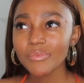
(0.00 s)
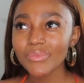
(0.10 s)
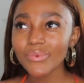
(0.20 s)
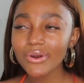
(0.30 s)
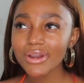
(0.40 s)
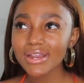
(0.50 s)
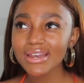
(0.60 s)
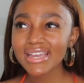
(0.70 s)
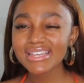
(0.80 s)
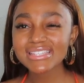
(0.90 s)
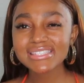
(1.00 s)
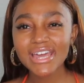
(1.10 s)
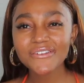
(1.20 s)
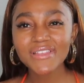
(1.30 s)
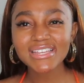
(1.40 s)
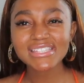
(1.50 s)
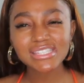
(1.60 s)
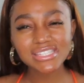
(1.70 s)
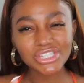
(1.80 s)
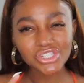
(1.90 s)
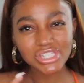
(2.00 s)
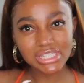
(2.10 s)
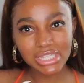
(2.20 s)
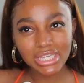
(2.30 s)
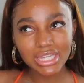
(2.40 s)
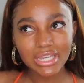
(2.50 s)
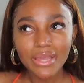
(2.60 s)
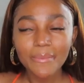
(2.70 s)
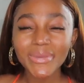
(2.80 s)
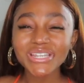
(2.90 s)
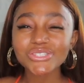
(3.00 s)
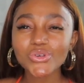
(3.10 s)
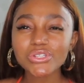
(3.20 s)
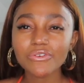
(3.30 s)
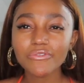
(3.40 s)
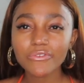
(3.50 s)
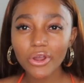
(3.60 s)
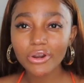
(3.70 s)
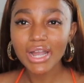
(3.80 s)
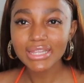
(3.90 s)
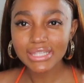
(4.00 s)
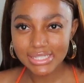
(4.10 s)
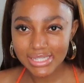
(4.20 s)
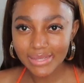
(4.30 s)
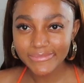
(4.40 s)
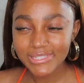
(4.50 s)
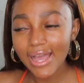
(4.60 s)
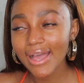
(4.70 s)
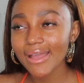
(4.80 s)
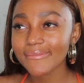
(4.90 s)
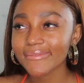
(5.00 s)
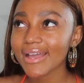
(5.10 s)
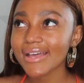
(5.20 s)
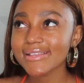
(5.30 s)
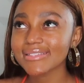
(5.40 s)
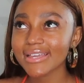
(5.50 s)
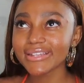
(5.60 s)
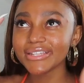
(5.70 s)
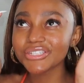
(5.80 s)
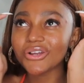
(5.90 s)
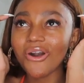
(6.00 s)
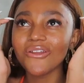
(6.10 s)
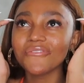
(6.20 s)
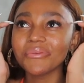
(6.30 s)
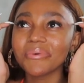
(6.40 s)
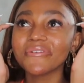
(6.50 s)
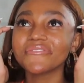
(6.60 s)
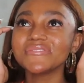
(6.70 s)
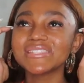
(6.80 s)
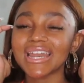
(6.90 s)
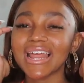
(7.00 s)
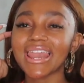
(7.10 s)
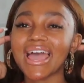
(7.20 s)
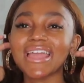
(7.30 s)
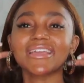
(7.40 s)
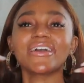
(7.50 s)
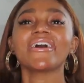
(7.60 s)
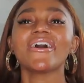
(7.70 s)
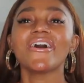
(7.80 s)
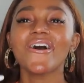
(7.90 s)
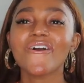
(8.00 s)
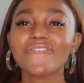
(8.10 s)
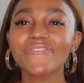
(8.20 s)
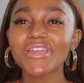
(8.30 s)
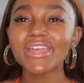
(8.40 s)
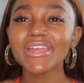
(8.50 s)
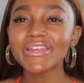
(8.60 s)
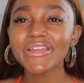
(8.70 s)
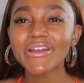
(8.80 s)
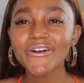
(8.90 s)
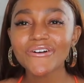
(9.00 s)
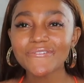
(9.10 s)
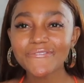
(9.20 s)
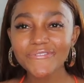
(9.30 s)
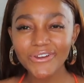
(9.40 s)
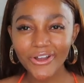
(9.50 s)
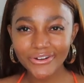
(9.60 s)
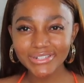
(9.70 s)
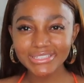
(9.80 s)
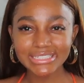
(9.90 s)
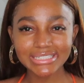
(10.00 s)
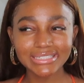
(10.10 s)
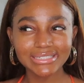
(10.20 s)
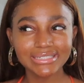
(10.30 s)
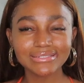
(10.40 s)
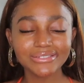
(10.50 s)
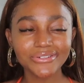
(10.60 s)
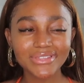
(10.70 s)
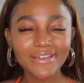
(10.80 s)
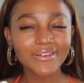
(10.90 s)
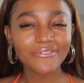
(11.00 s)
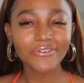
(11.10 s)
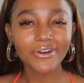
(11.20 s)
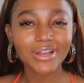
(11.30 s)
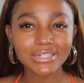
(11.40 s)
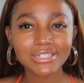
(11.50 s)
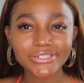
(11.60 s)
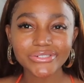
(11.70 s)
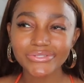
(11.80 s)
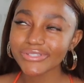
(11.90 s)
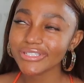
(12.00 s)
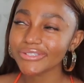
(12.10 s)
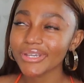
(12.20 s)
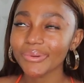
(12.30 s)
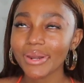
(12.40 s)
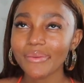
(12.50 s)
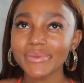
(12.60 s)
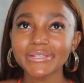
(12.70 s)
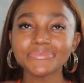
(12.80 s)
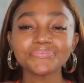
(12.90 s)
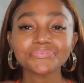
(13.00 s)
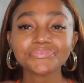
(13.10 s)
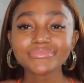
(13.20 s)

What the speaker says: more, like, it's kind of like citrusy, but it's also floral at the same time. Guys, like, literally all of the perfumes that I like are very florally, you know, they have like floral undertones, you get what I mean.